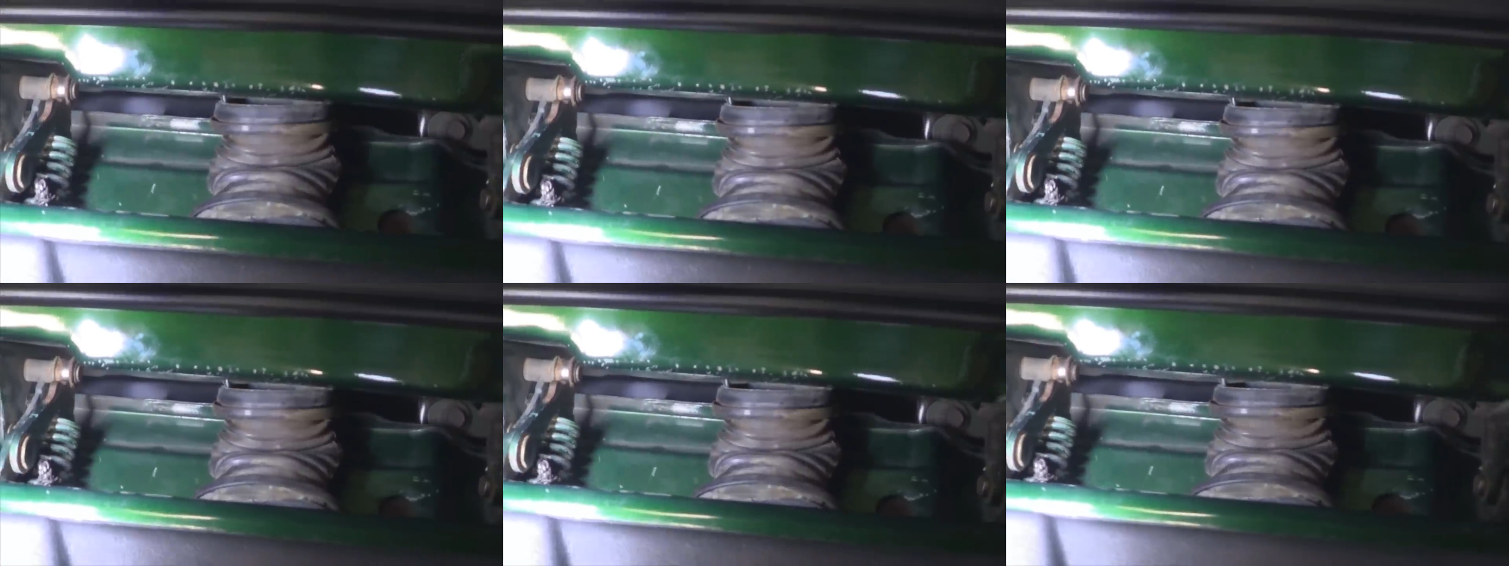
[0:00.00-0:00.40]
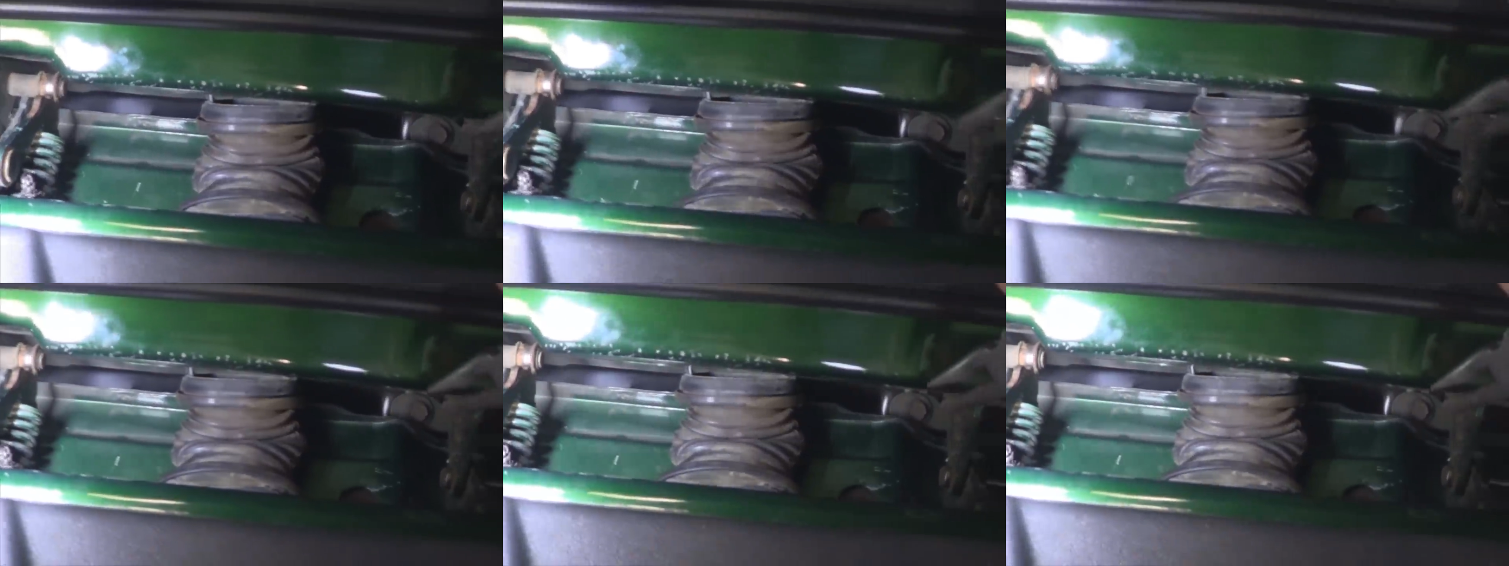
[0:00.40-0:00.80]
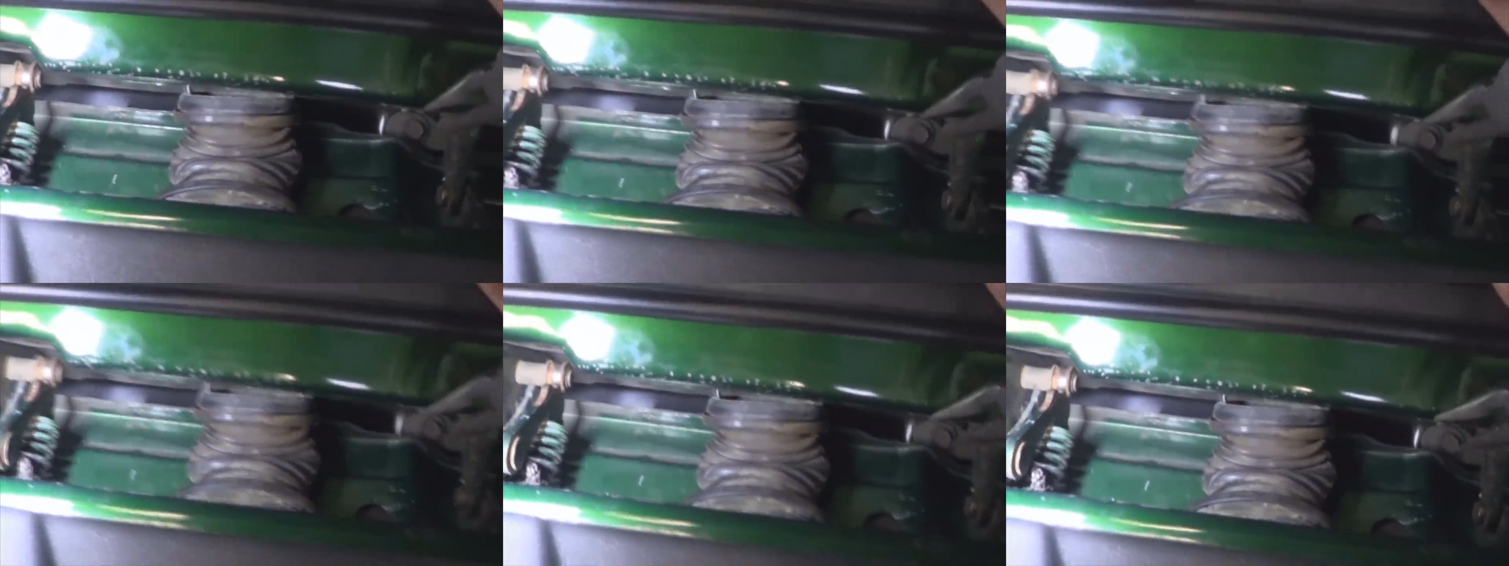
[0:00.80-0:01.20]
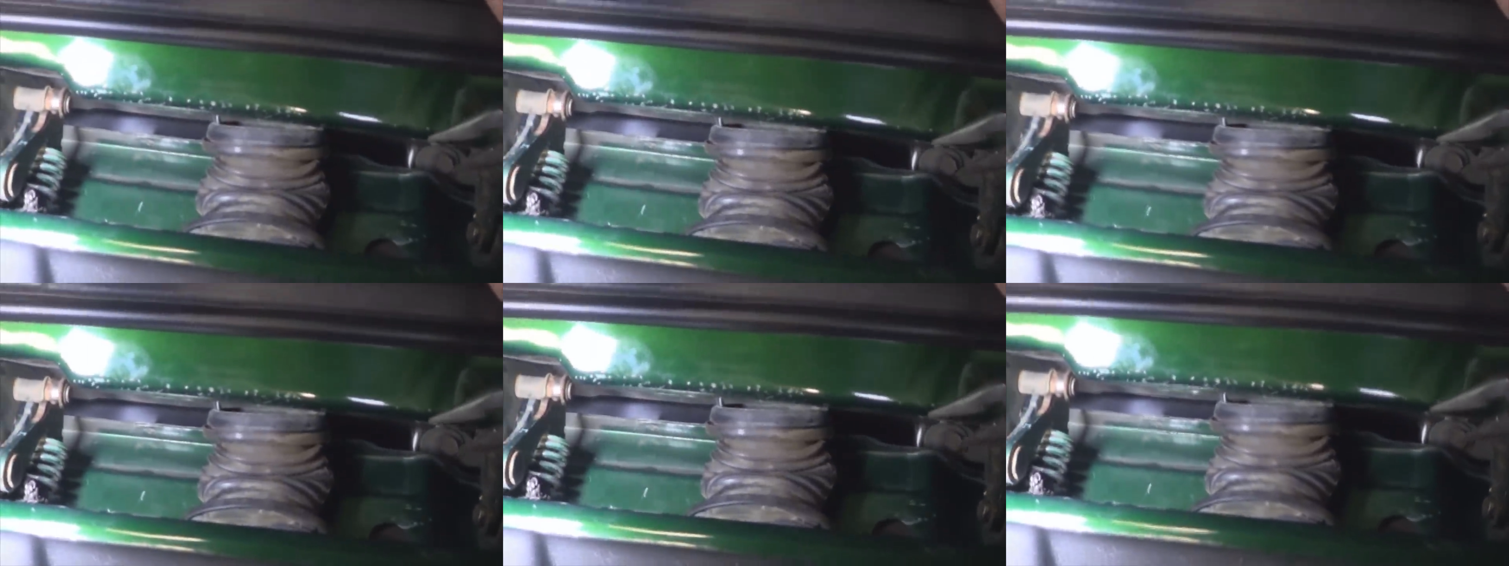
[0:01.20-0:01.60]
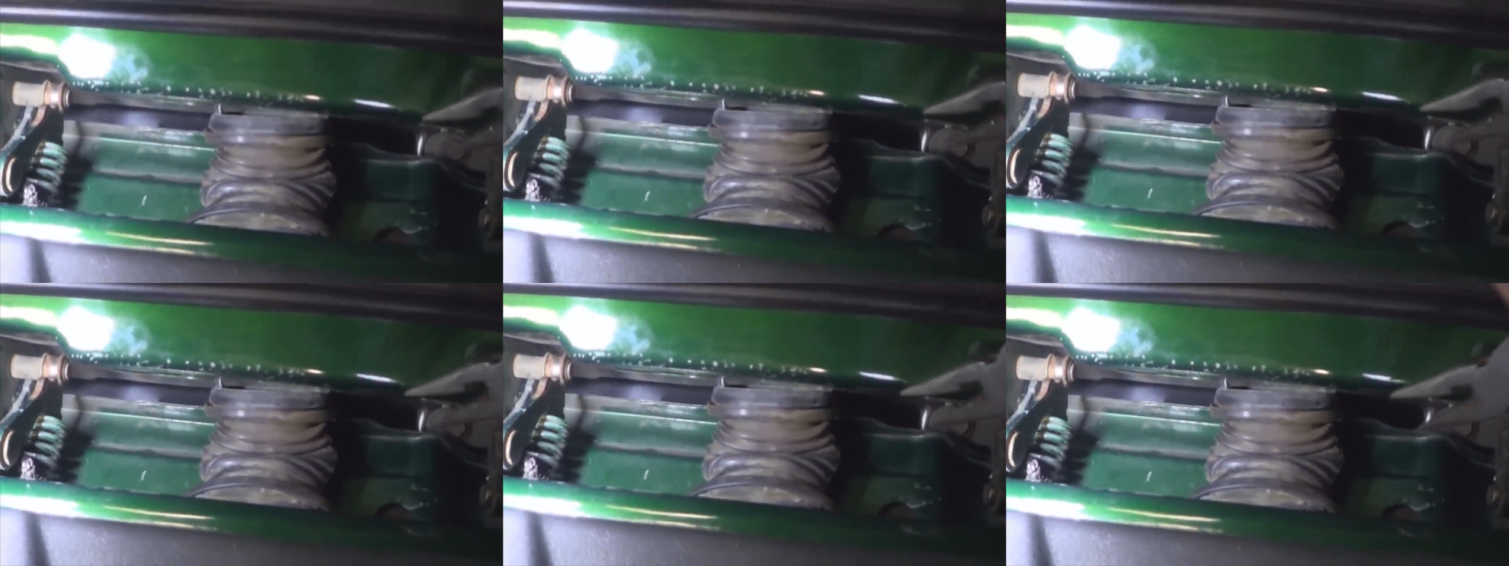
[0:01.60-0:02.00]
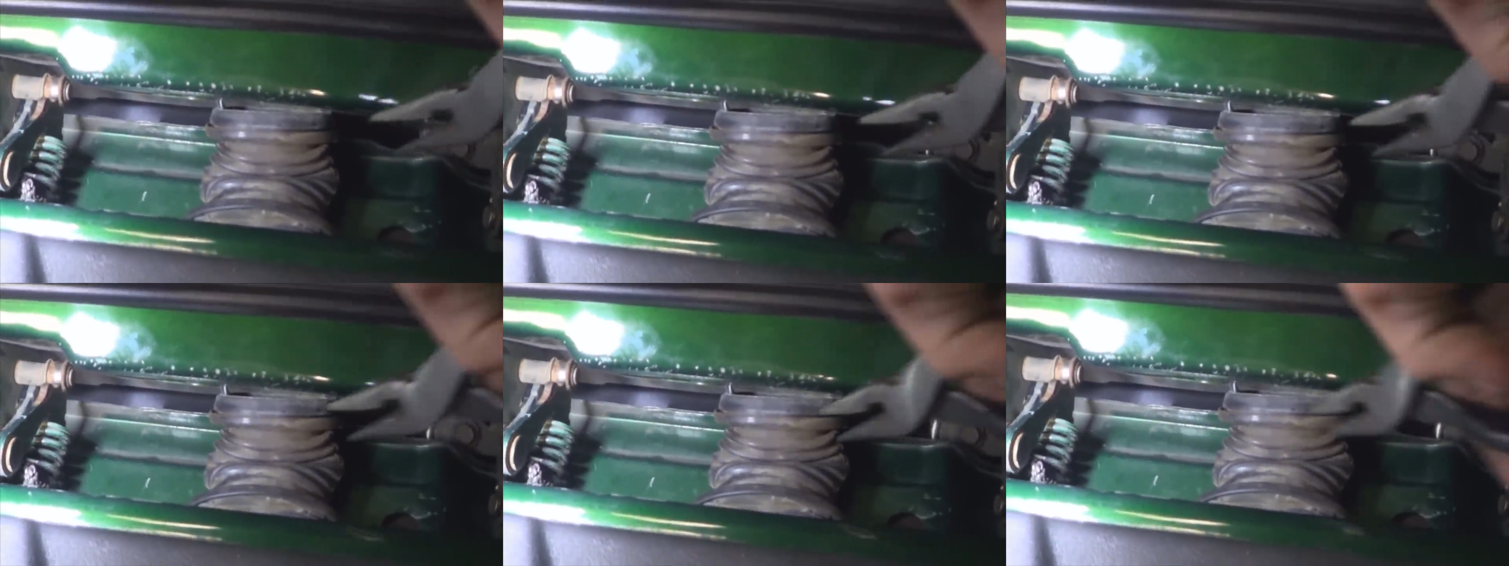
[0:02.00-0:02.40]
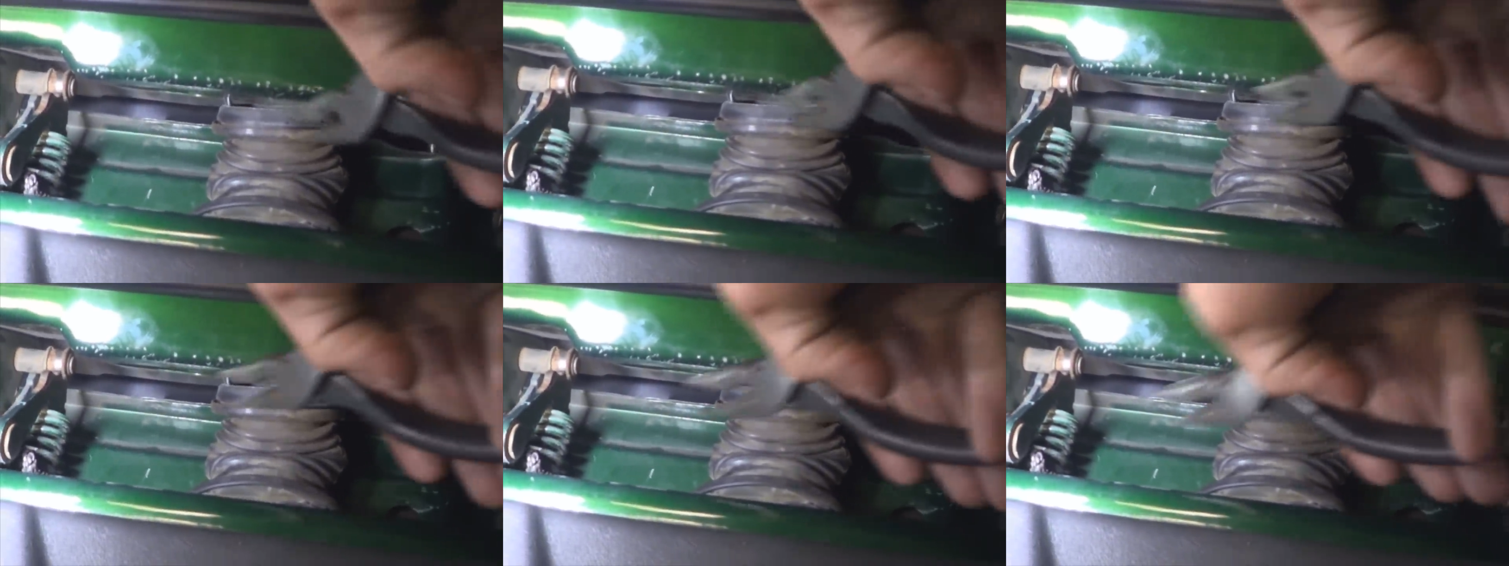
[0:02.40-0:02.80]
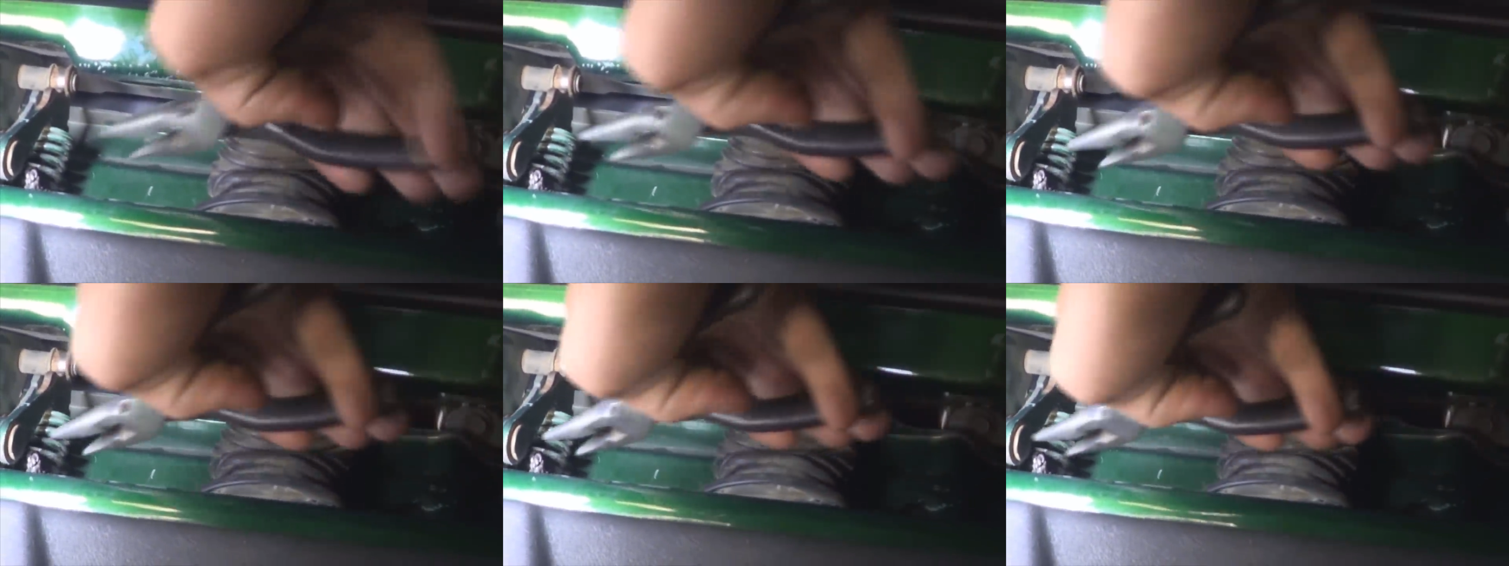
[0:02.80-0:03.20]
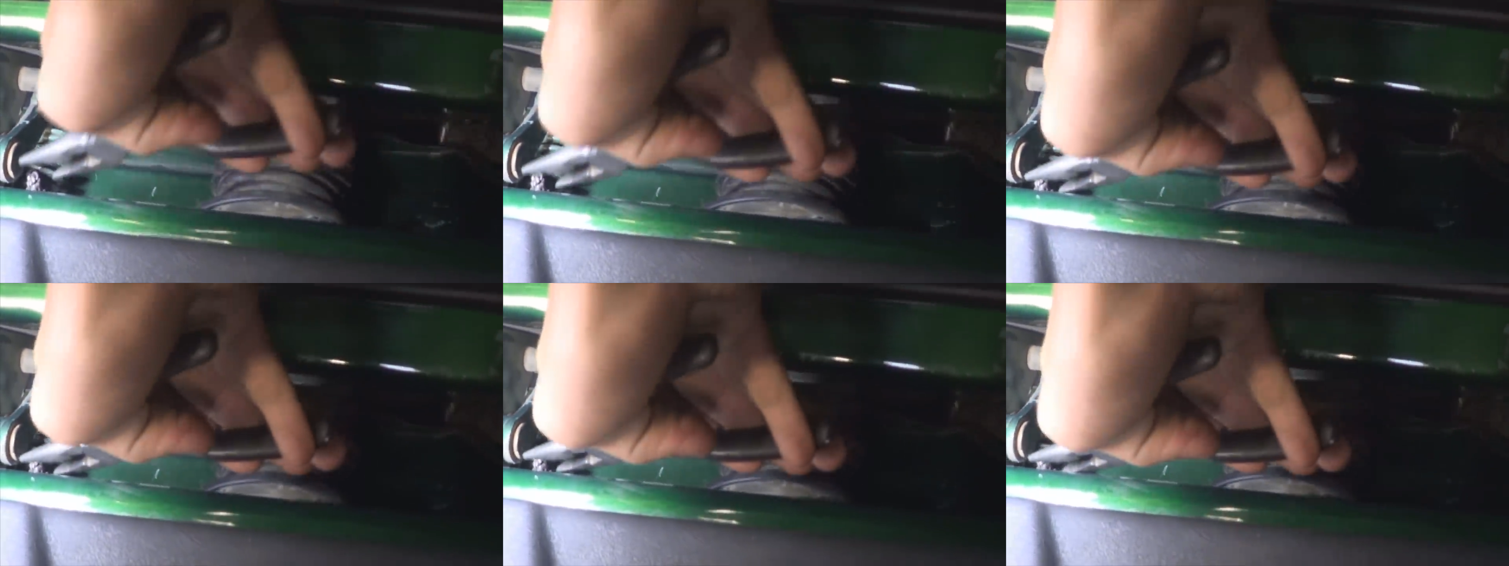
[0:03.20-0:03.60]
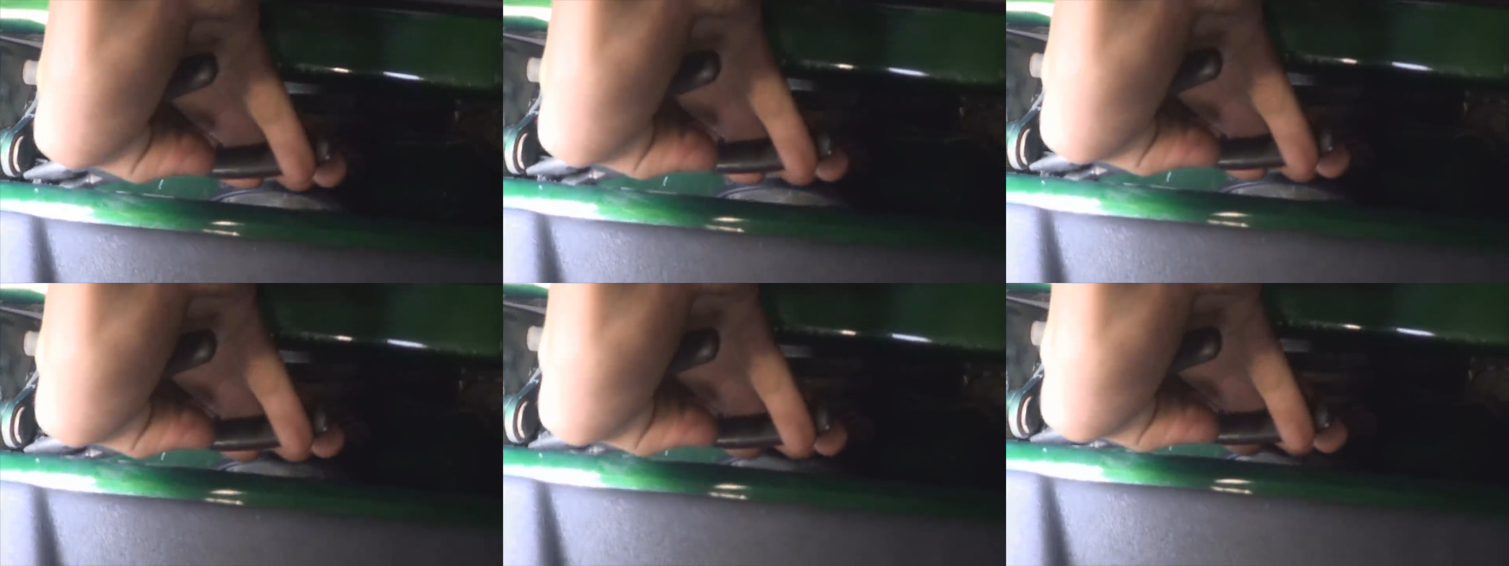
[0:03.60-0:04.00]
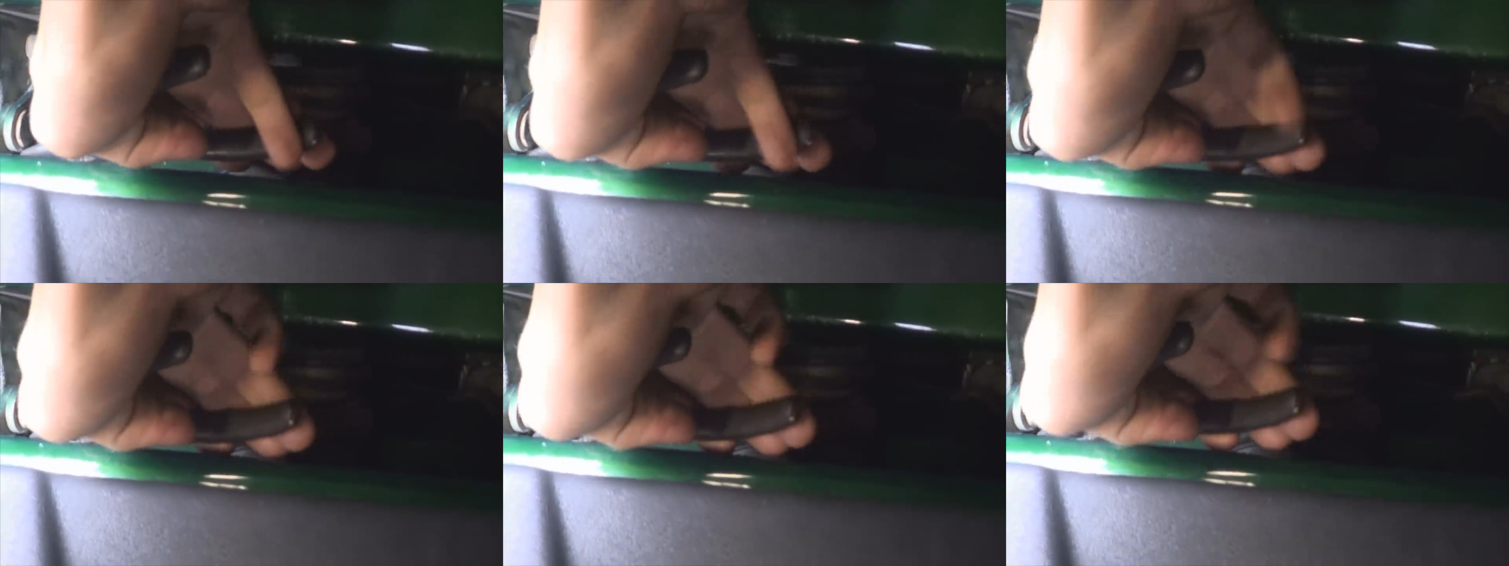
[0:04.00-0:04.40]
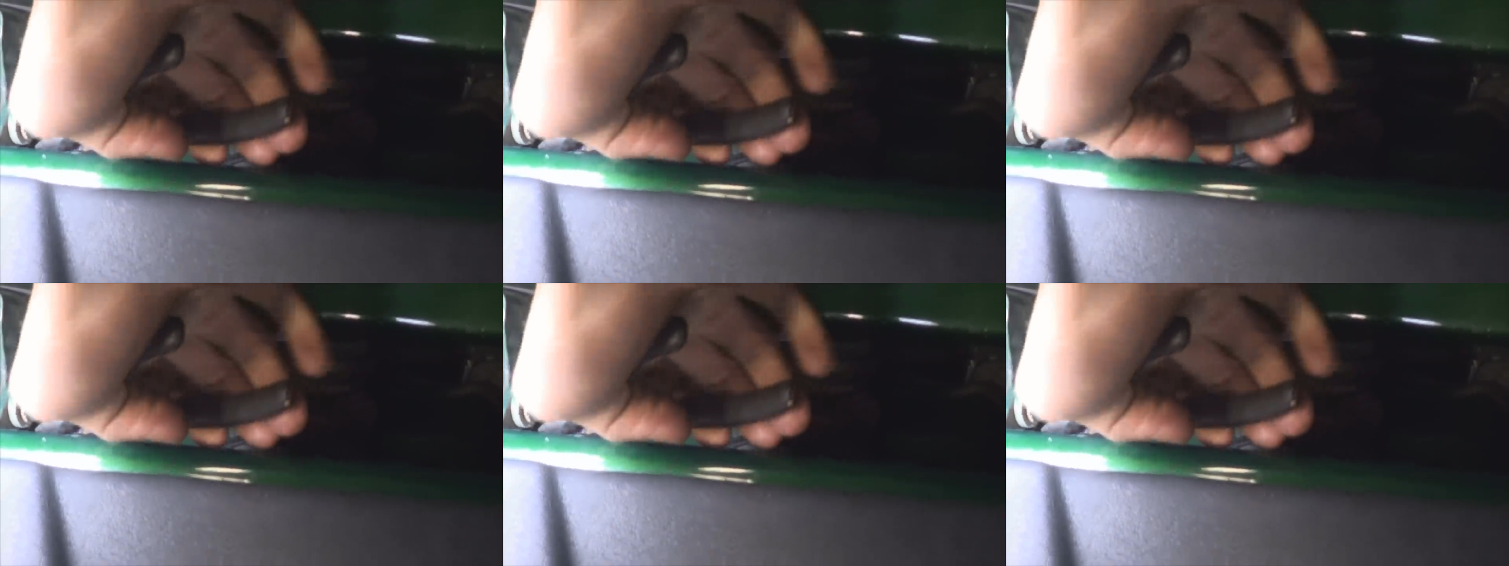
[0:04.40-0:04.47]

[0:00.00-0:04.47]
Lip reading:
Nobody's mouth can be seen.